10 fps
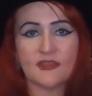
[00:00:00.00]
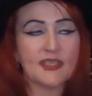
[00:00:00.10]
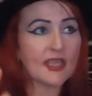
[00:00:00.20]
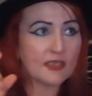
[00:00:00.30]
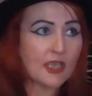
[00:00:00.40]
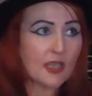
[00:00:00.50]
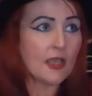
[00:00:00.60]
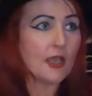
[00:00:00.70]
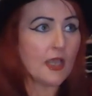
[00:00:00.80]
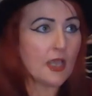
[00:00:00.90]
They had
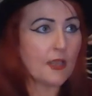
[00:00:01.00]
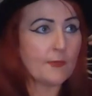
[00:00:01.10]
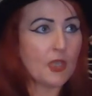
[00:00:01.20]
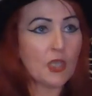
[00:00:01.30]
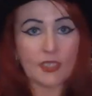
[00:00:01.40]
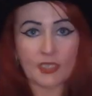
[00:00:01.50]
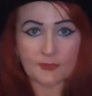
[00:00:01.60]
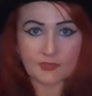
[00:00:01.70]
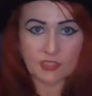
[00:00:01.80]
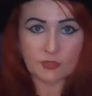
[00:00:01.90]
hair
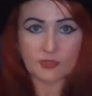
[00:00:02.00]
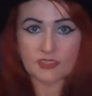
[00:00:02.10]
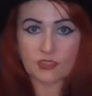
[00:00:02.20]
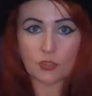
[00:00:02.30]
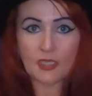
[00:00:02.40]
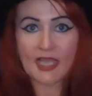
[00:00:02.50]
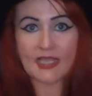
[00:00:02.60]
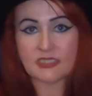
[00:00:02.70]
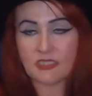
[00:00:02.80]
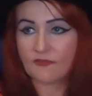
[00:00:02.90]
clips, you know, the skull
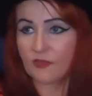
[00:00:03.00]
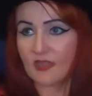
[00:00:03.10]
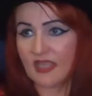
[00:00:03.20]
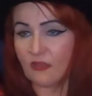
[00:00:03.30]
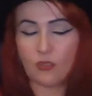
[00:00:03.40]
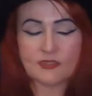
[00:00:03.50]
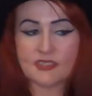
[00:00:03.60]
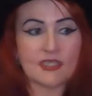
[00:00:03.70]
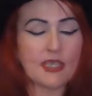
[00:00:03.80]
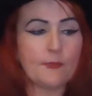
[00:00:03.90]
hands. I've got like loads
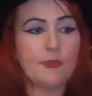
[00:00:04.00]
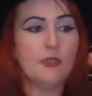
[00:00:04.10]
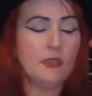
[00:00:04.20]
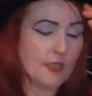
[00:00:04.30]
of them.